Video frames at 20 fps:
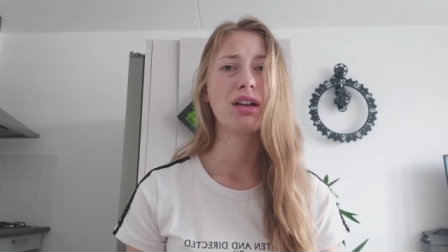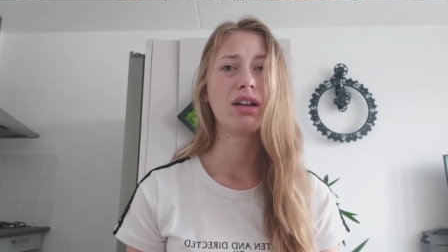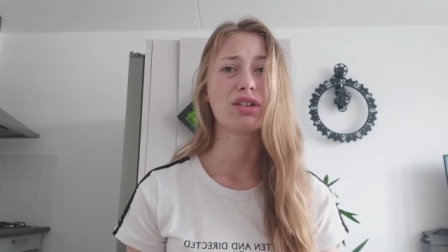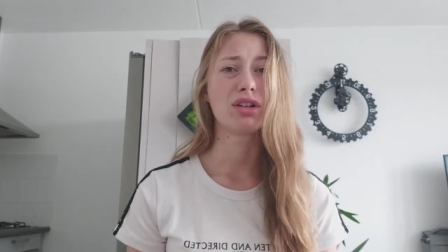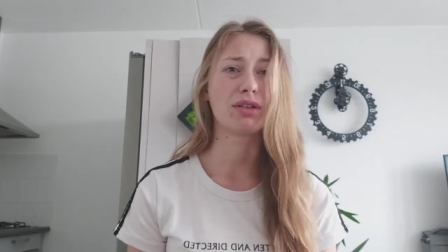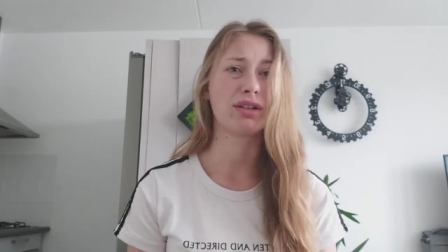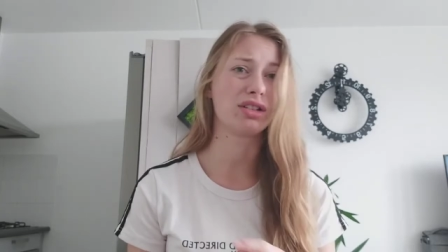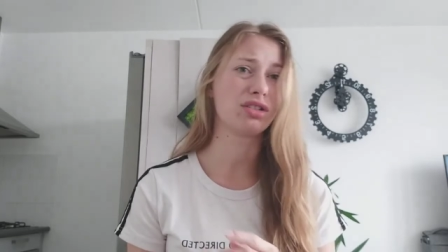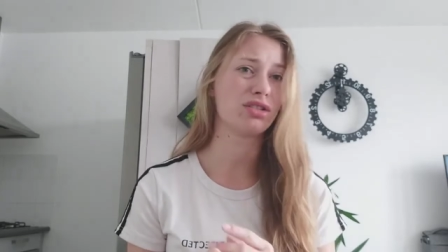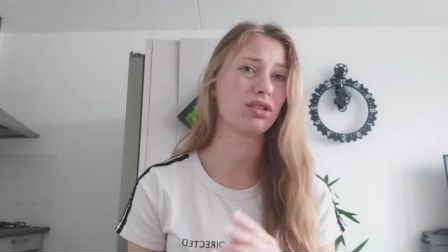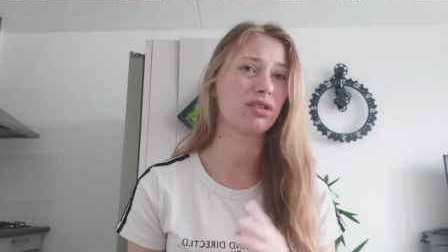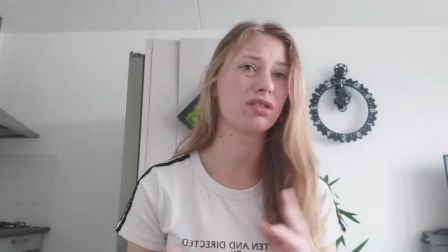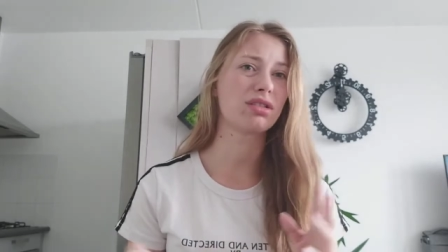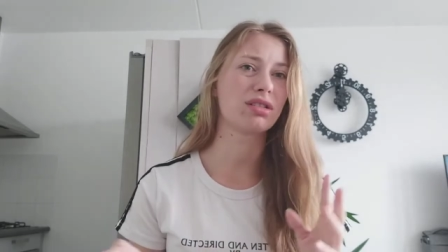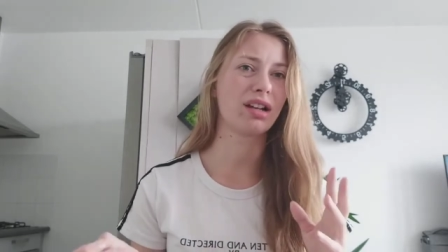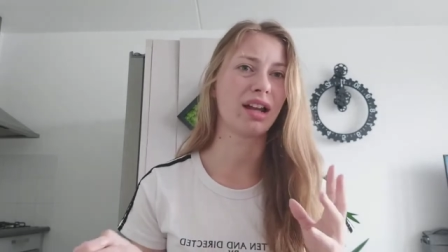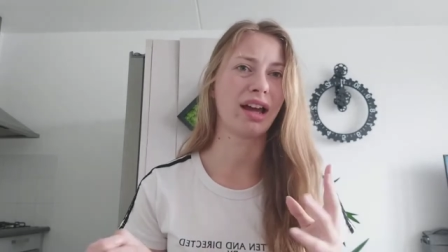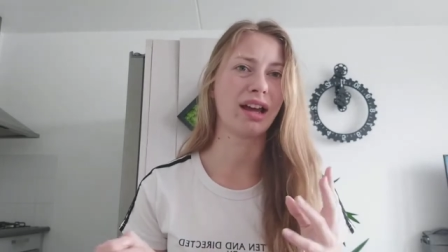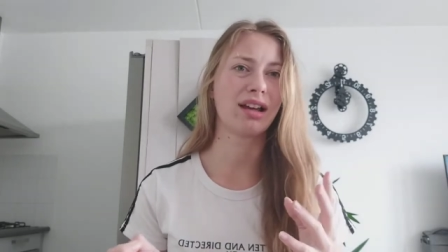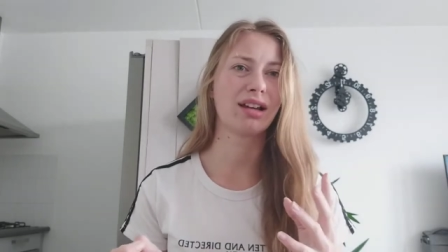So I
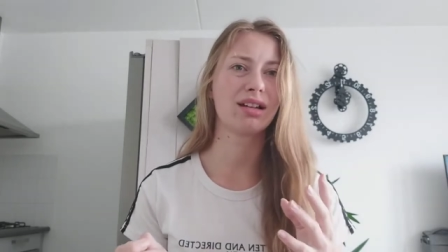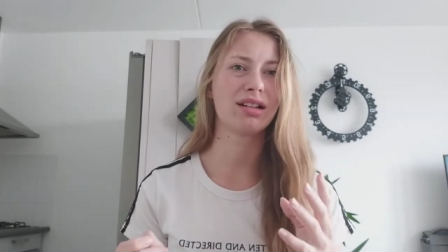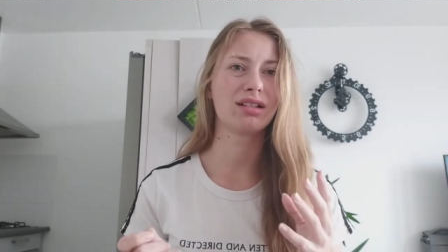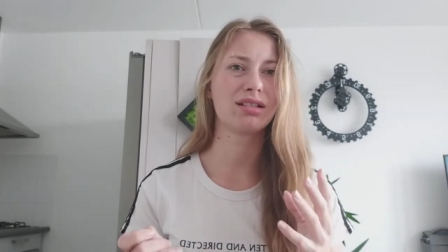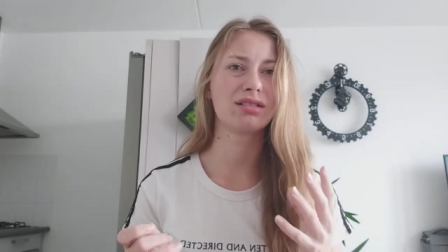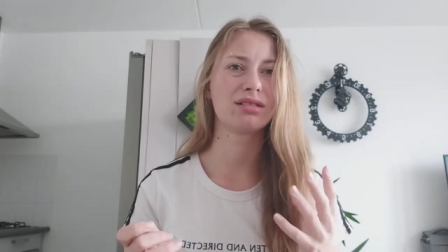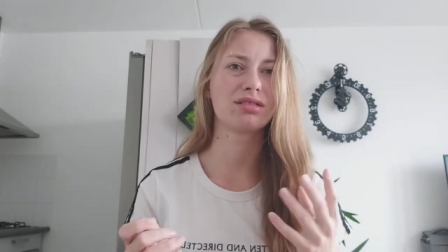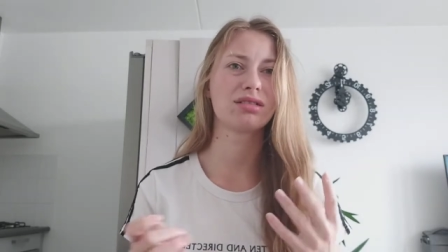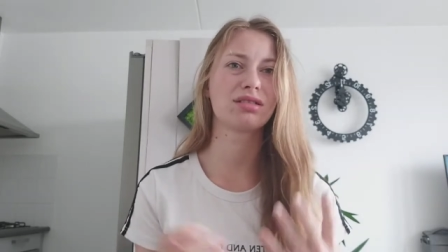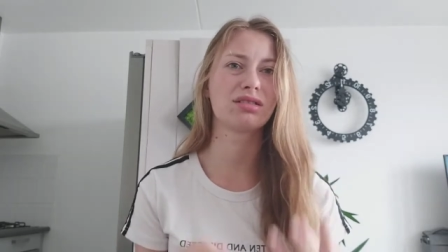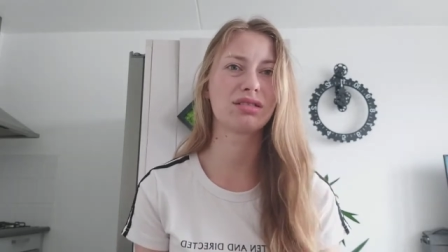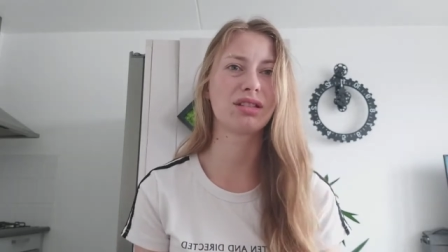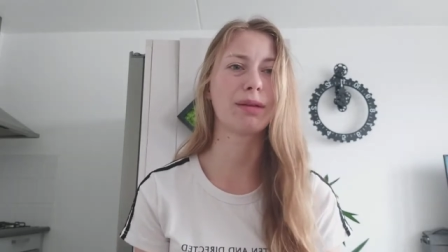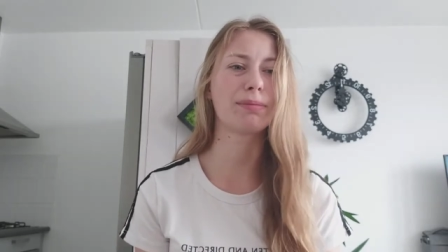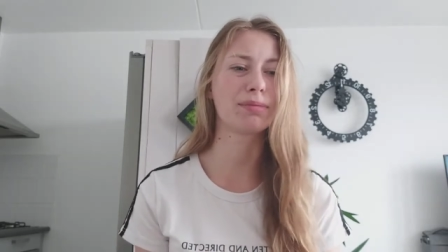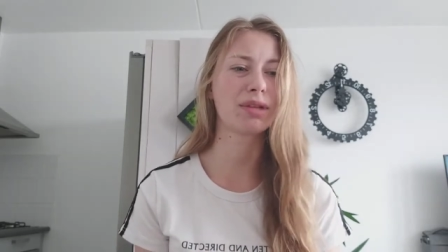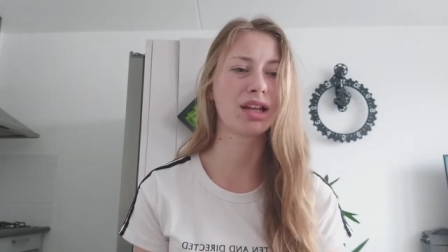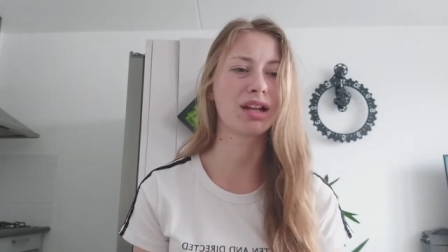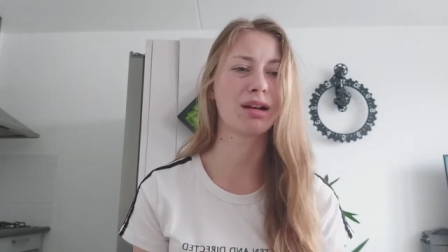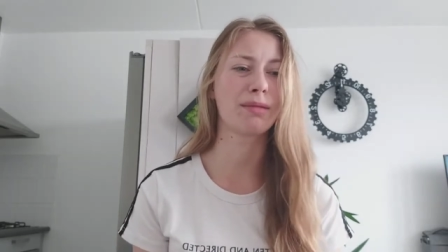just like
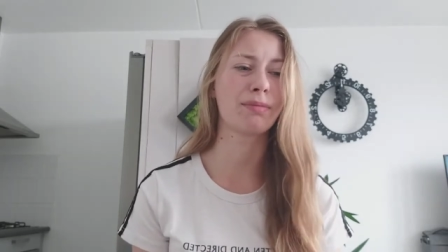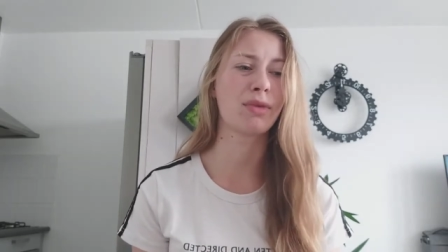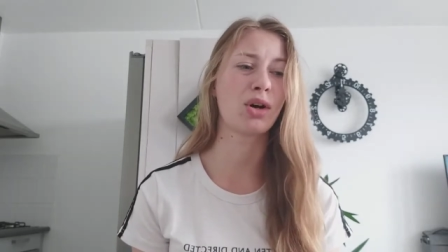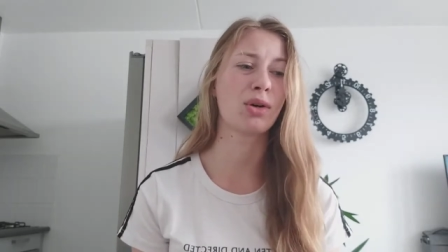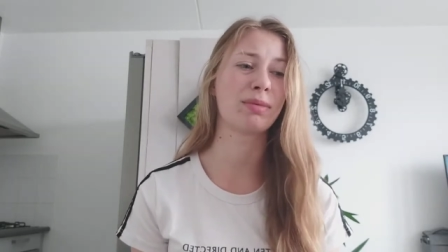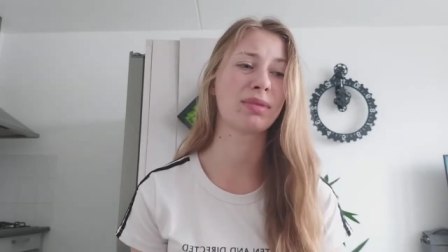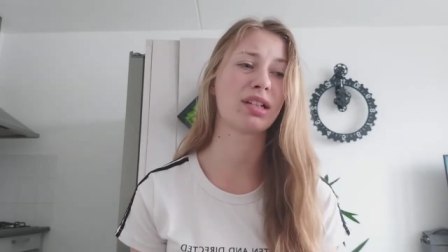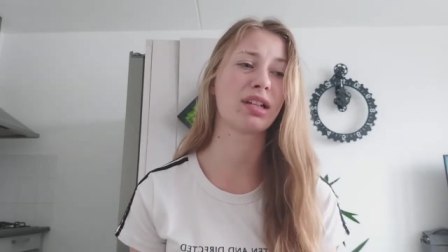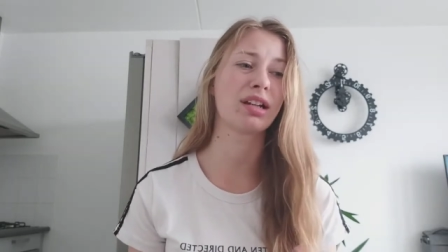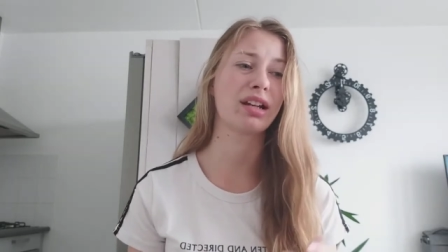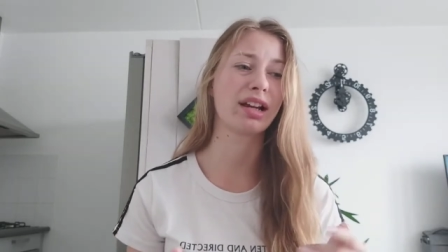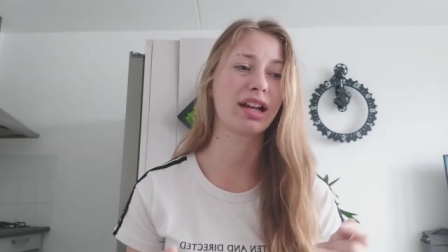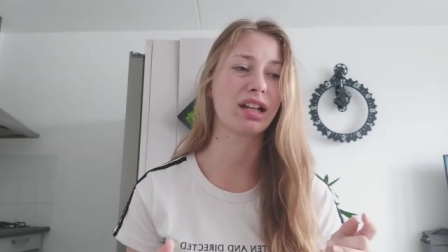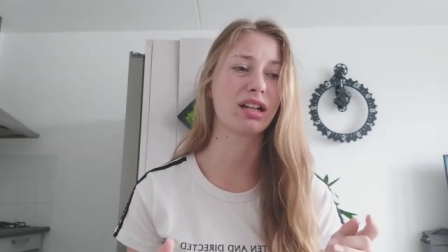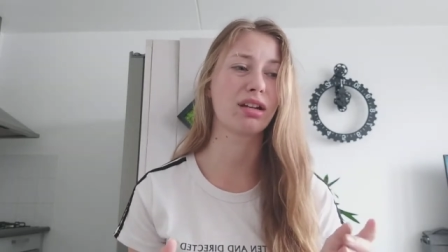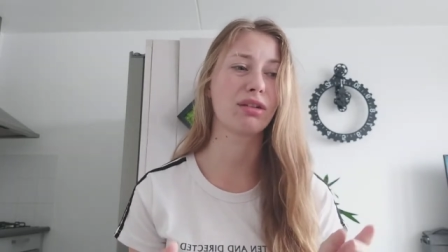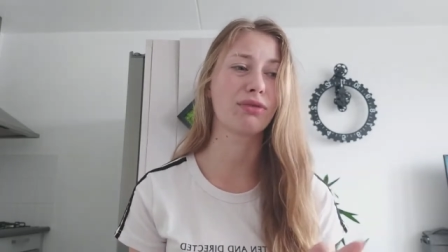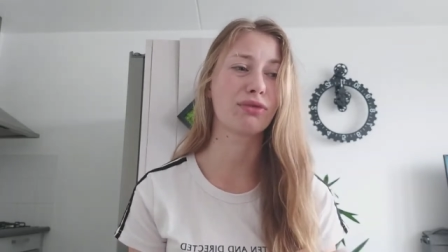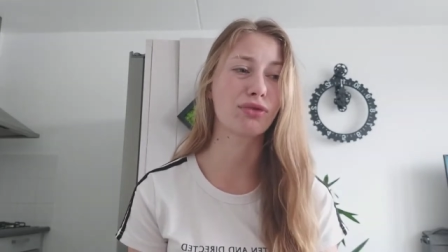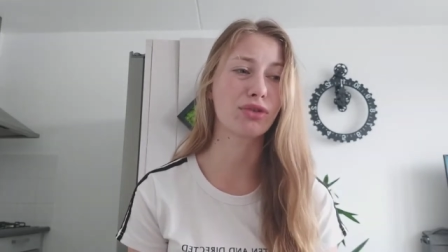stopped at a moment and I
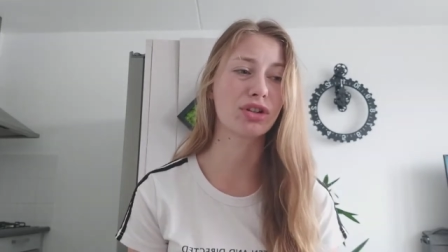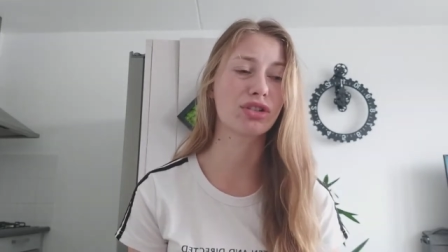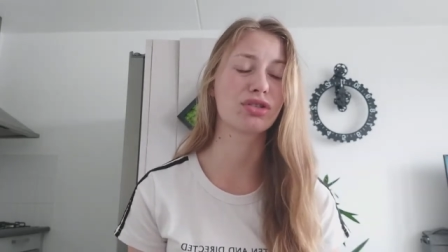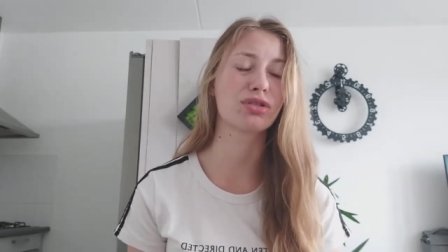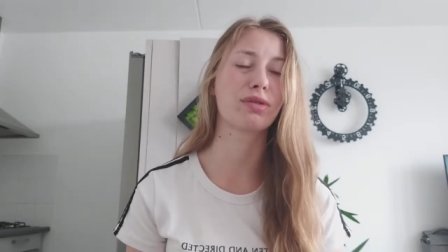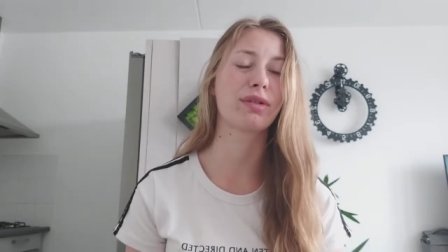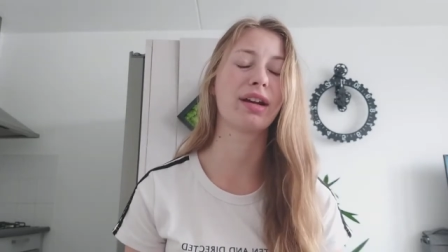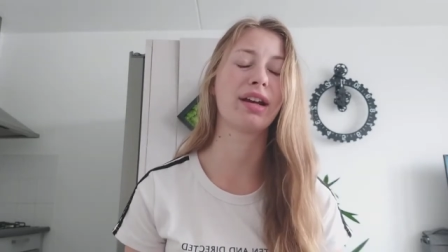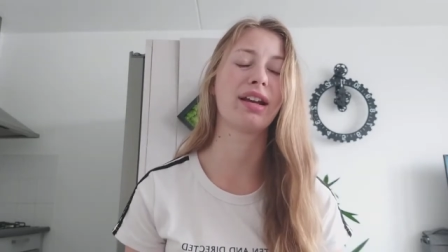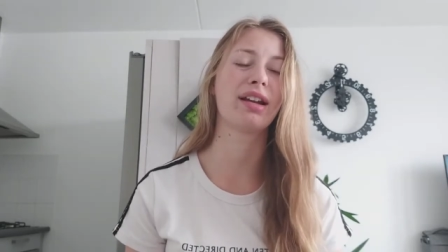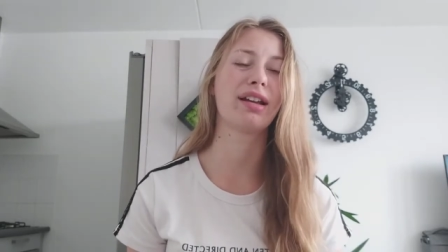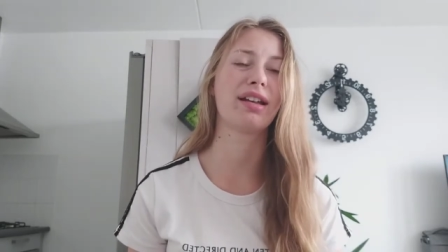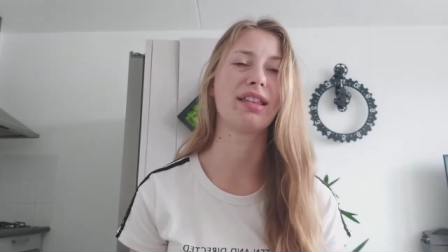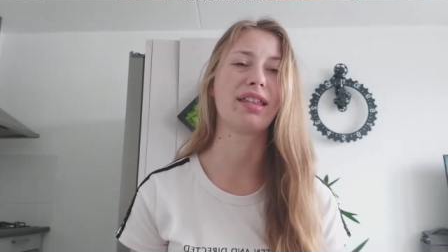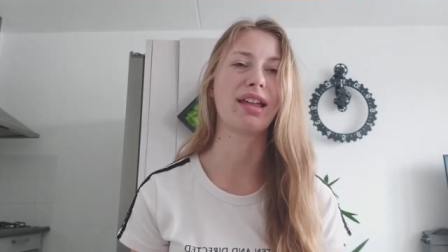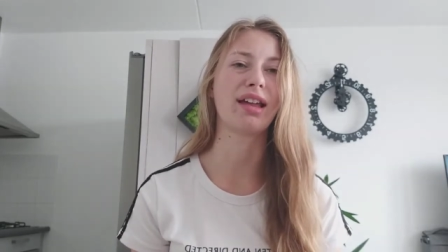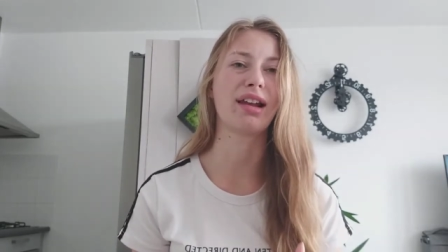get frustrated